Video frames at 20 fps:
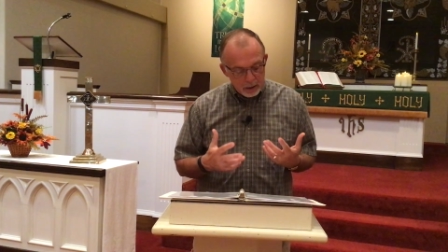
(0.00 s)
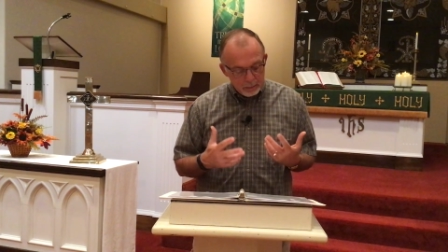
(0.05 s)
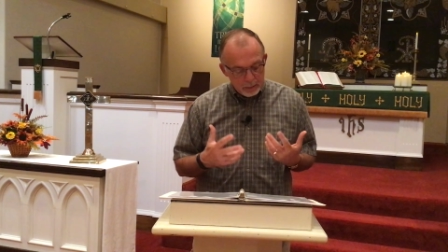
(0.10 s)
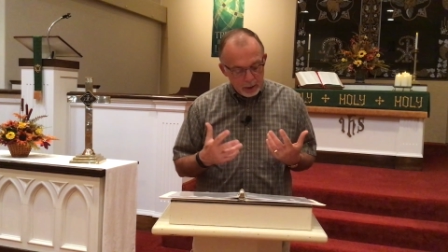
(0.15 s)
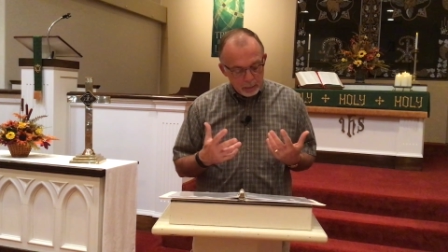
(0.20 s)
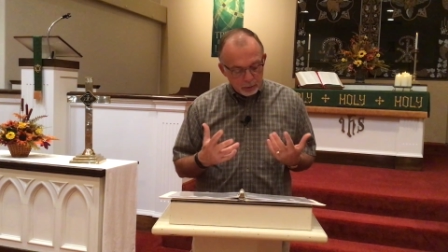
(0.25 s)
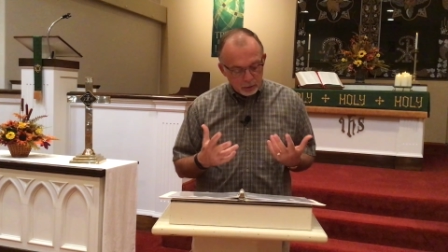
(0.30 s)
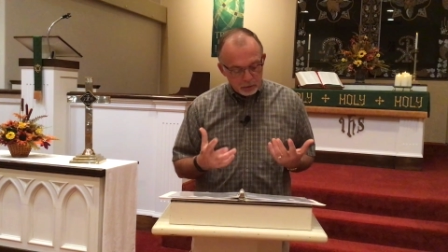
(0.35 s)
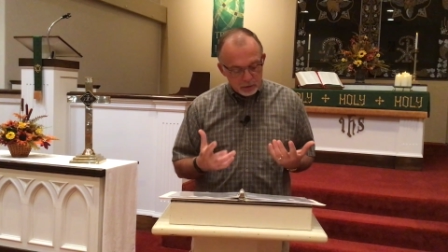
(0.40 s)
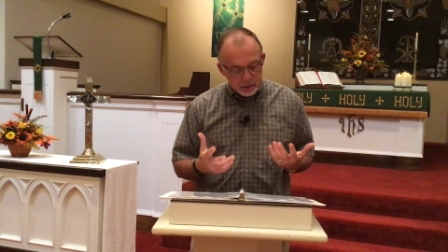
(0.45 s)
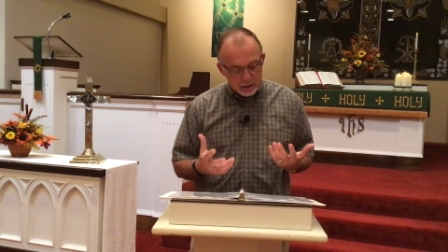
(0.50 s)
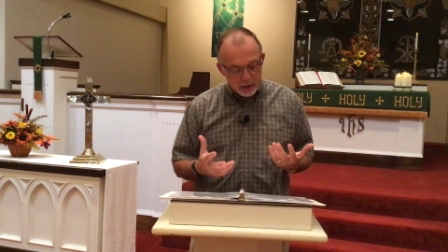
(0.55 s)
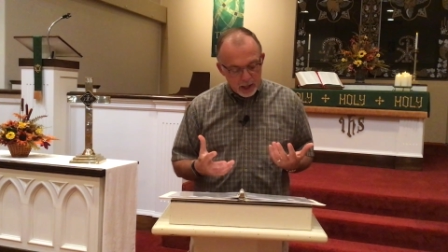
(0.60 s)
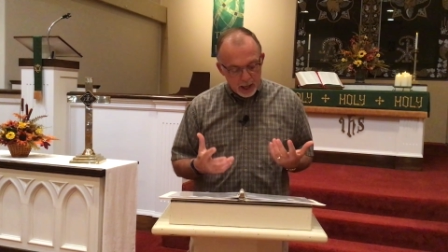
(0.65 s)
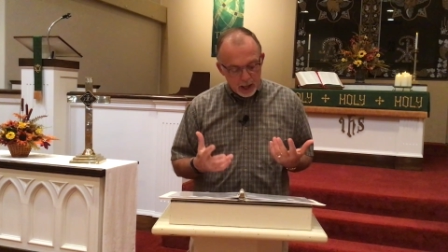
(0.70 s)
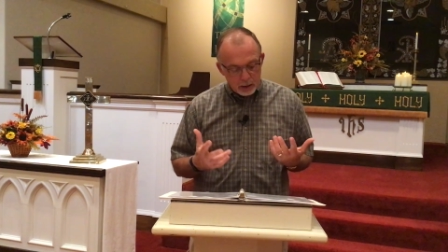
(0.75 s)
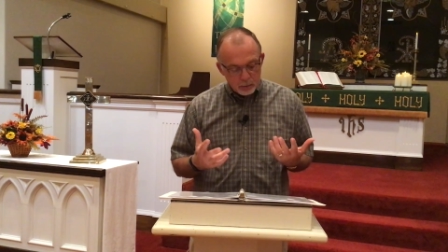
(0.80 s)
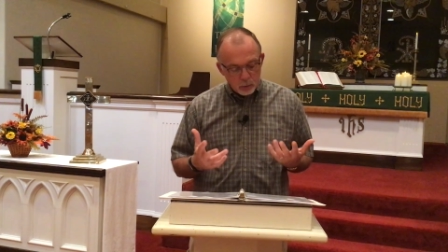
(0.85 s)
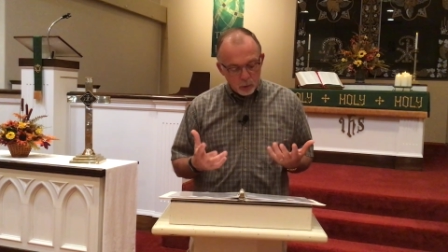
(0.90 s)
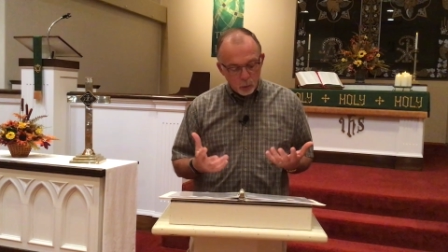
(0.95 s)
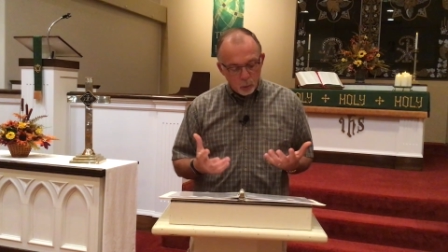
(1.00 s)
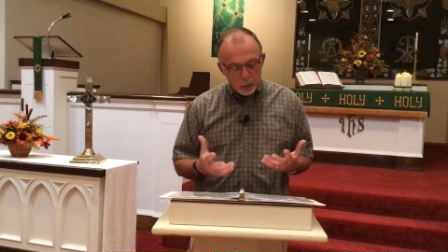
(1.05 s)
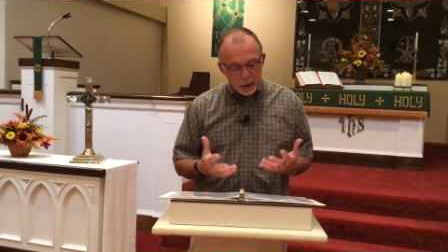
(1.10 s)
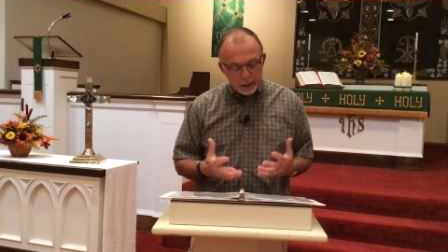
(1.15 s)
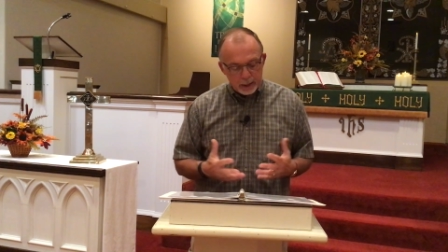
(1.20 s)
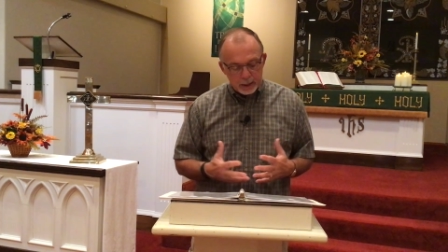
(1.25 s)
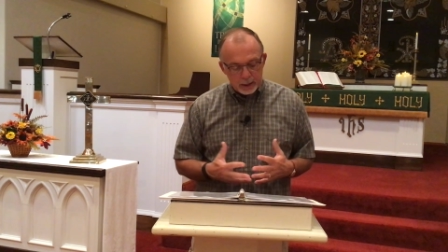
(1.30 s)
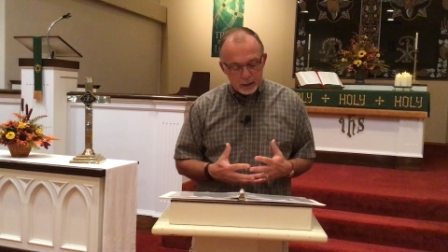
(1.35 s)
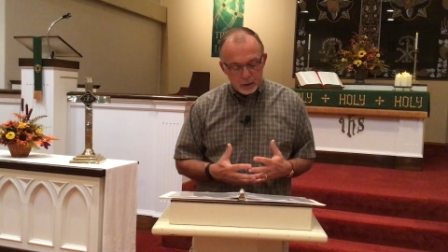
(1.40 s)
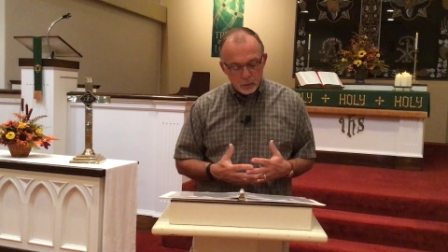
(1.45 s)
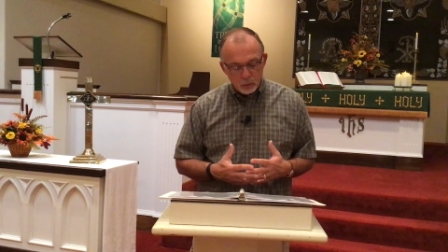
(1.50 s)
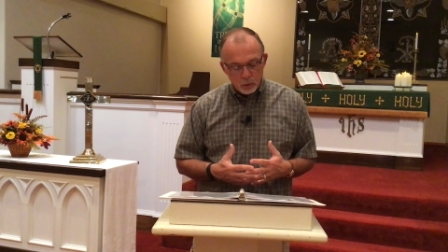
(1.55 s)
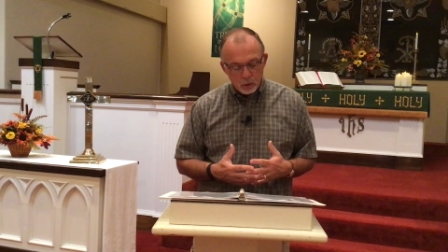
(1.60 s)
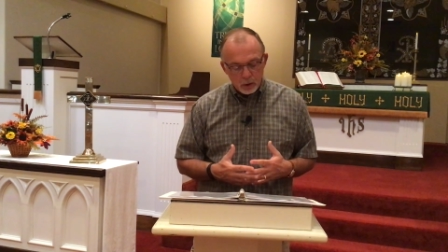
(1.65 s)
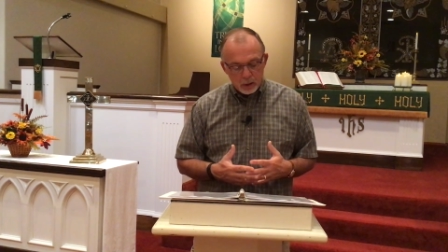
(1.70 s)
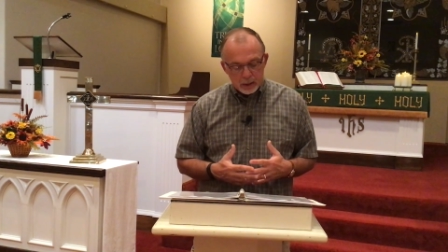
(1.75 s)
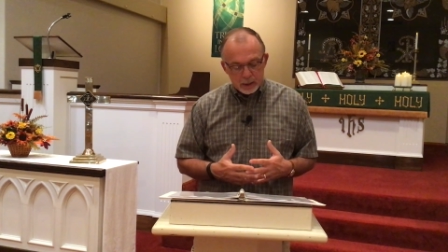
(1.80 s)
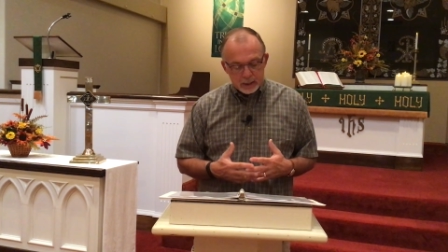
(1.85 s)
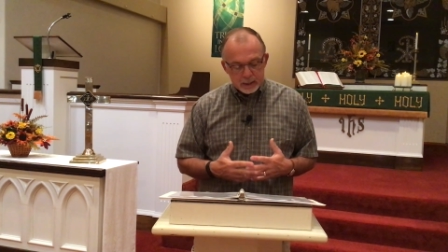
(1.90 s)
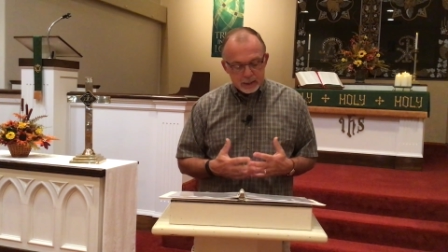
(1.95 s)
people of Sodom were wicked and
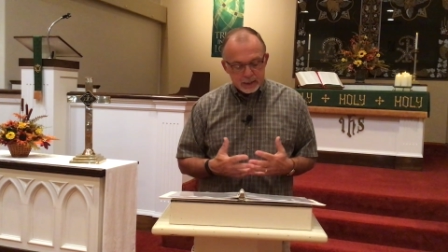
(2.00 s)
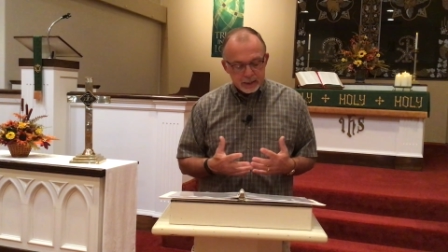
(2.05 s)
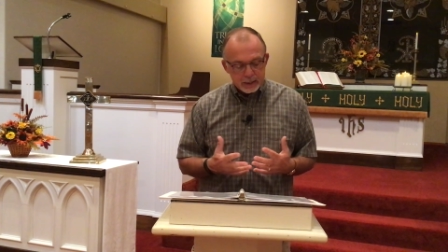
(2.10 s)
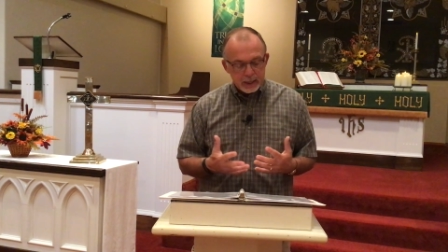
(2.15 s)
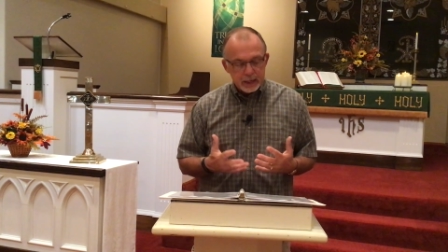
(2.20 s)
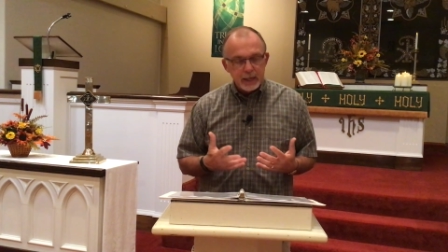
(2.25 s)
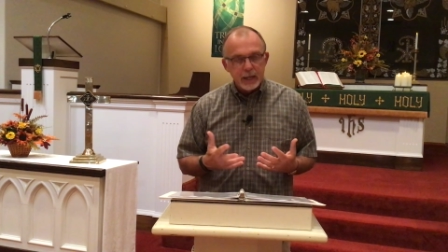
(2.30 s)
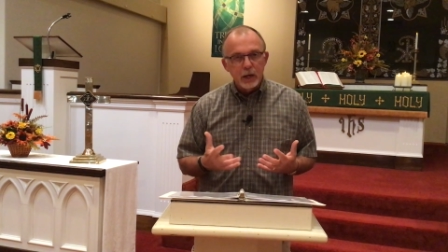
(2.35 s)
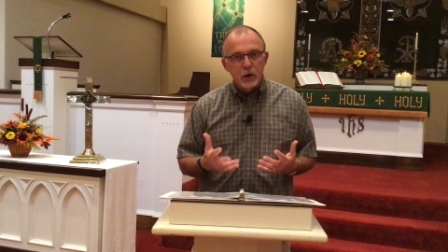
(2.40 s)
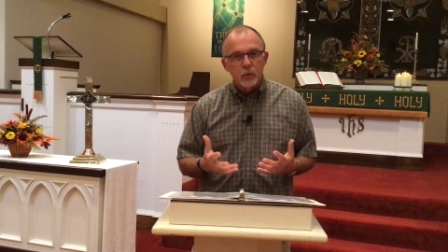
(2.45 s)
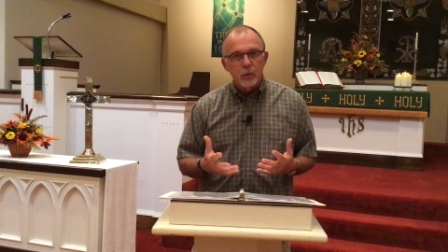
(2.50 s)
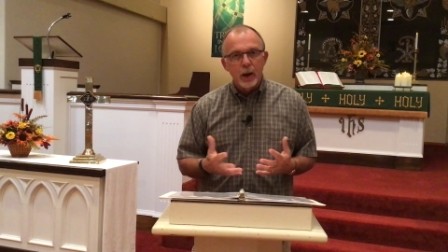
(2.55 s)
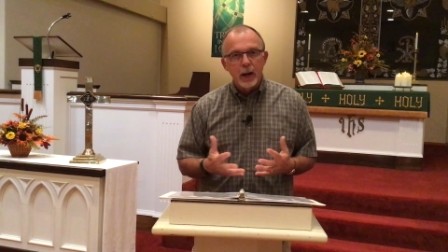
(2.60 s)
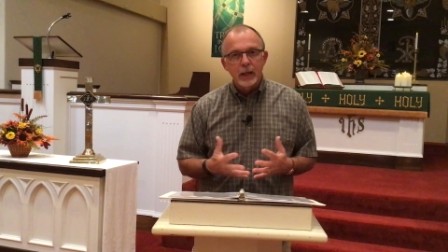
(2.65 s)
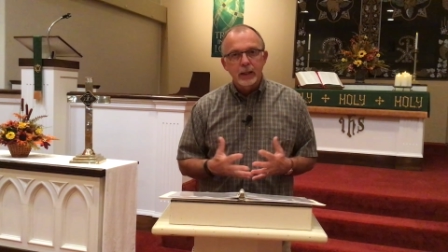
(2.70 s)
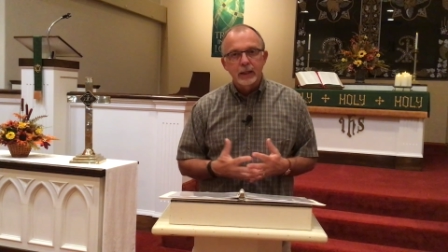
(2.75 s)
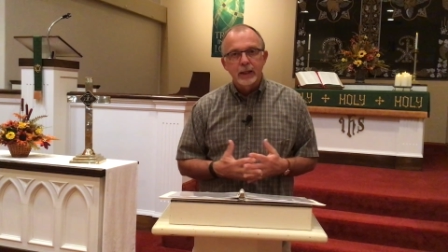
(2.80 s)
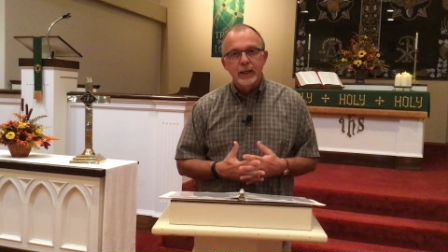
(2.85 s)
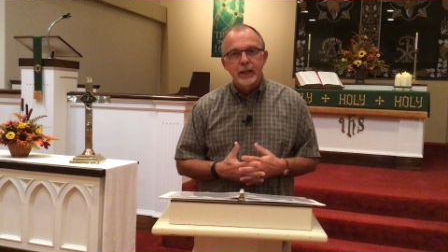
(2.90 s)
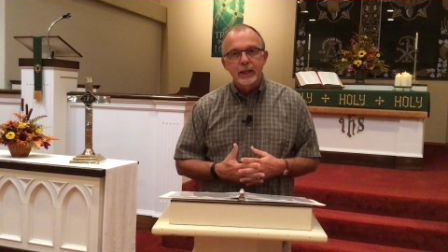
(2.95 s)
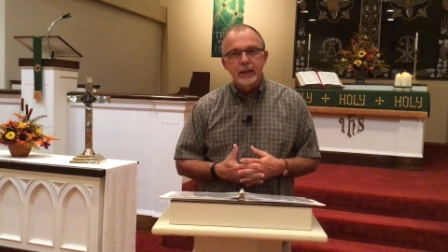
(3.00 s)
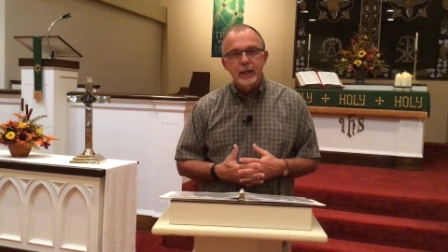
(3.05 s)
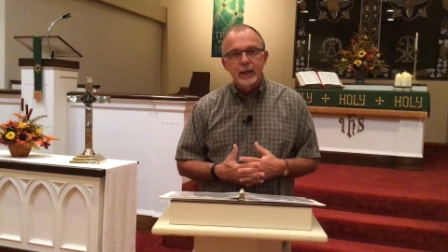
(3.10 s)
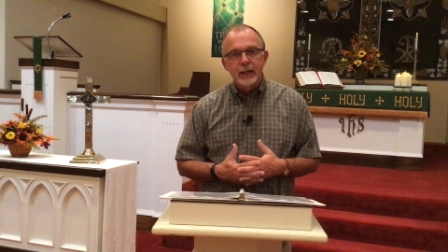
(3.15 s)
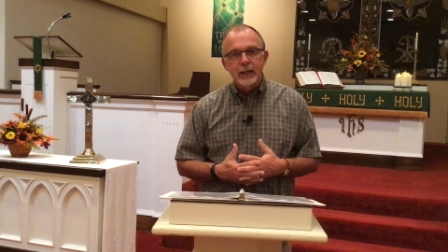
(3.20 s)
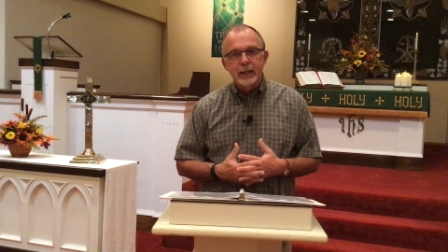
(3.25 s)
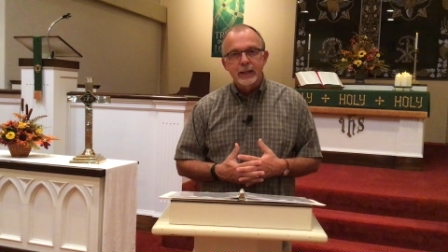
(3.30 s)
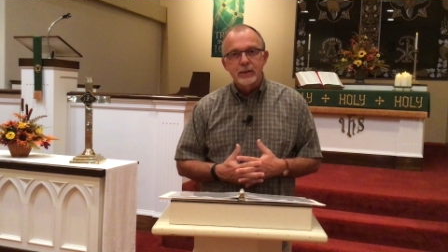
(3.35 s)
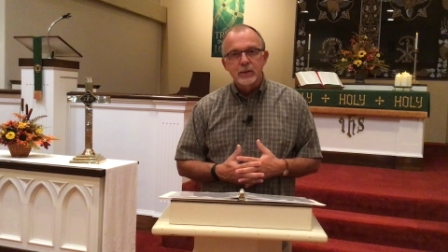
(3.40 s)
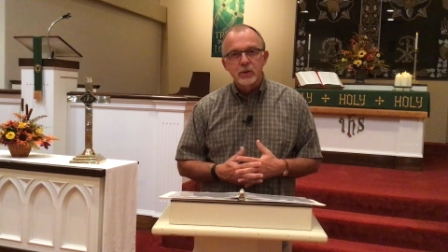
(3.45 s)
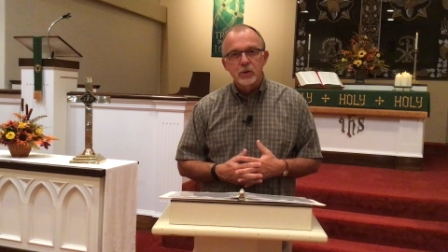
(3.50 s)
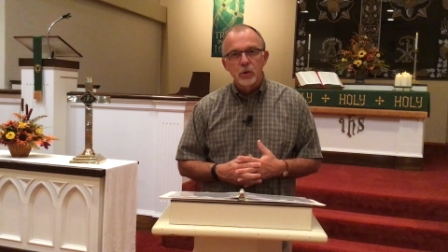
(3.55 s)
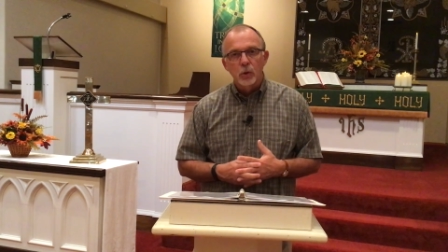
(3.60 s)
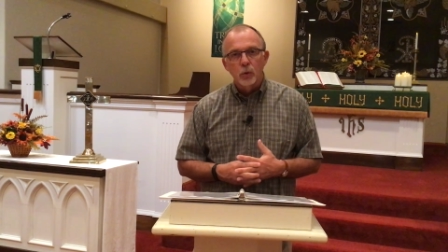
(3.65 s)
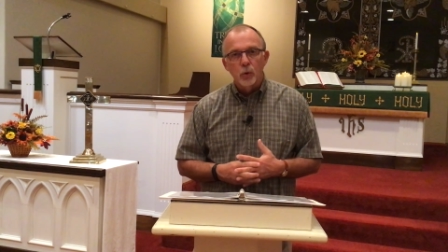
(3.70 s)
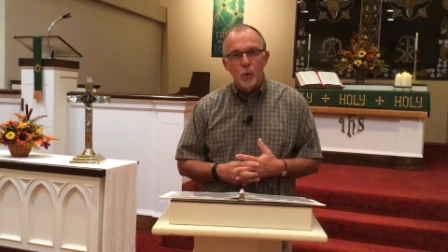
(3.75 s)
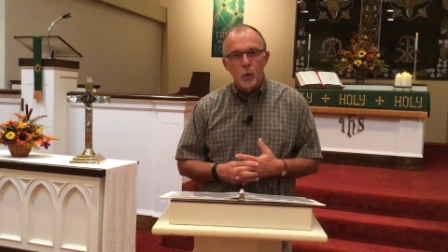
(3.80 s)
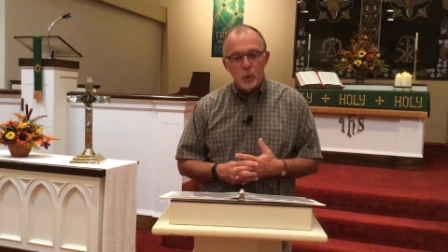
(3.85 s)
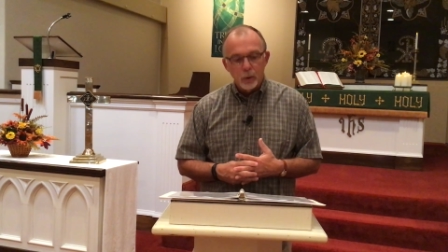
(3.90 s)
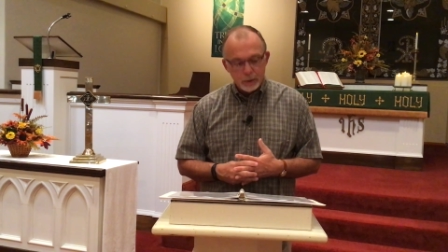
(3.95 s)
were sinning greatly against the
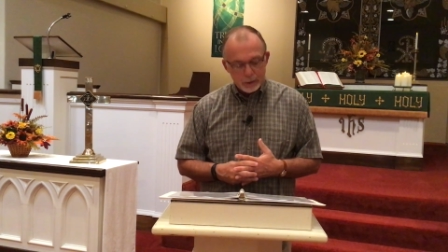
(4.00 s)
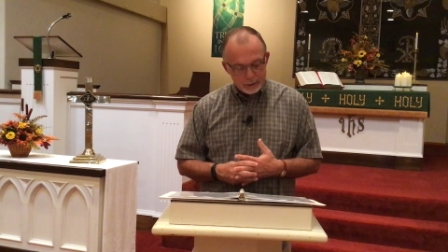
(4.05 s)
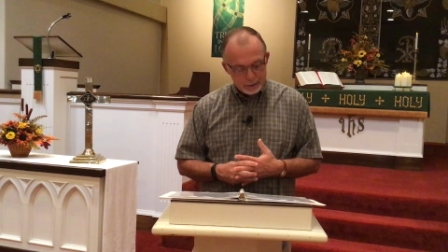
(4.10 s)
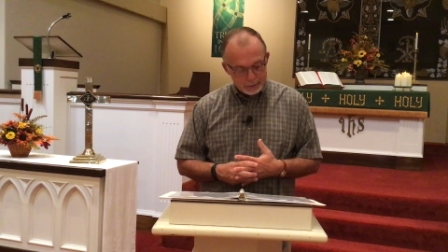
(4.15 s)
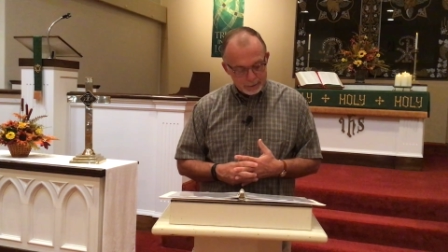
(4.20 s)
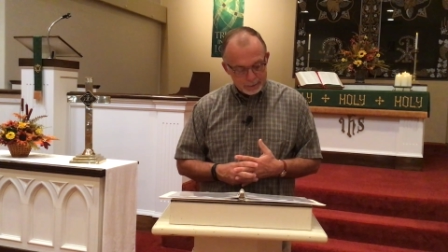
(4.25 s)
Lord.